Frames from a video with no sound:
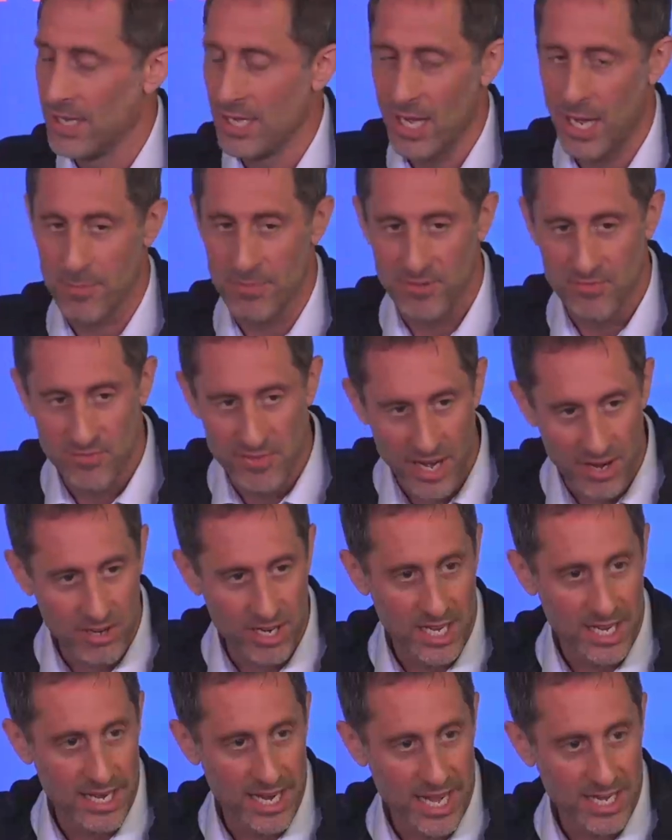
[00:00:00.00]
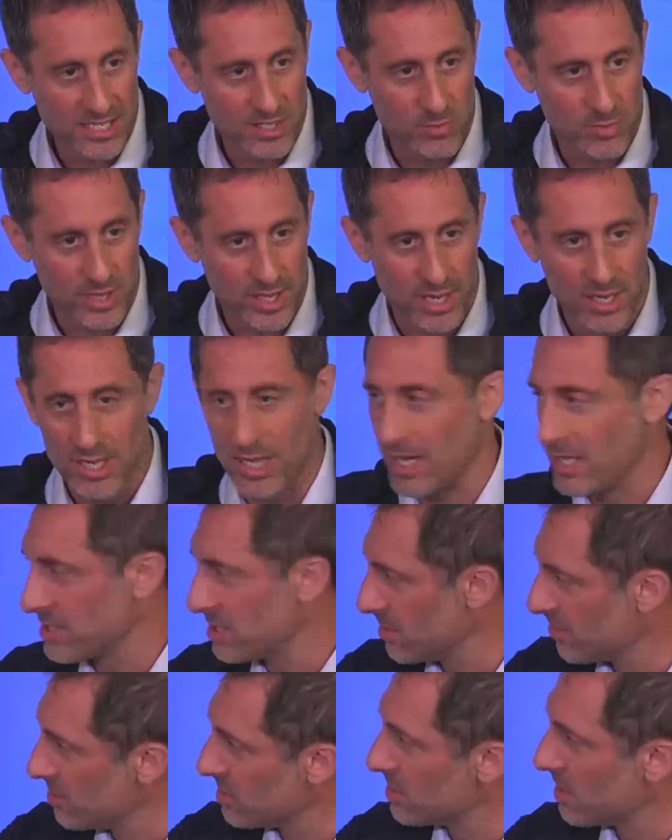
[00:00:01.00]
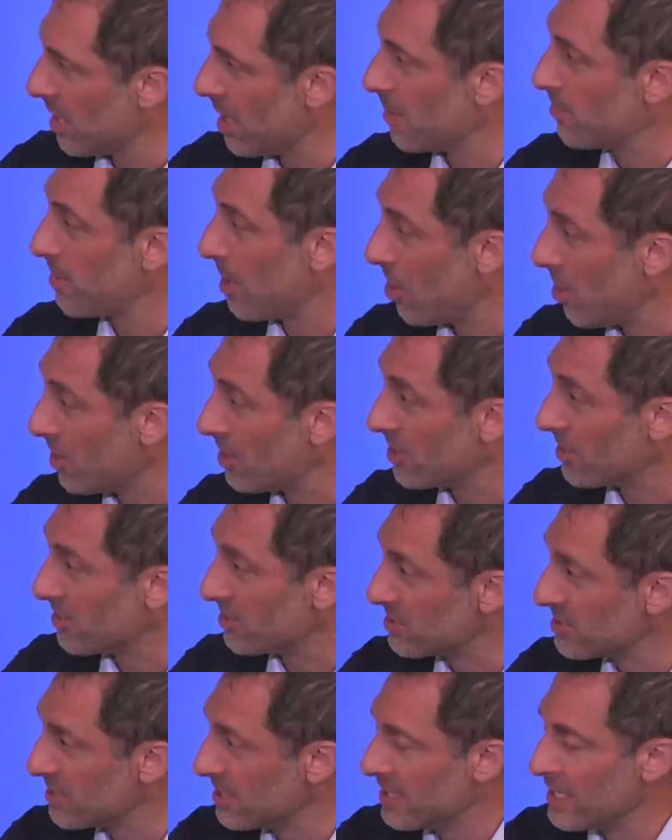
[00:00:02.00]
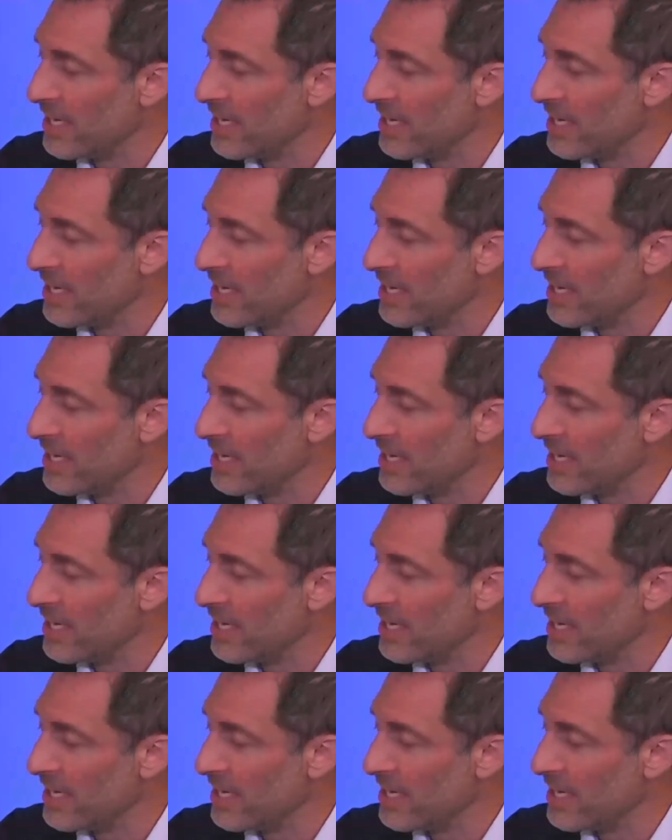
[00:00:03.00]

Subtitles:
and be very connected with our customers and our partners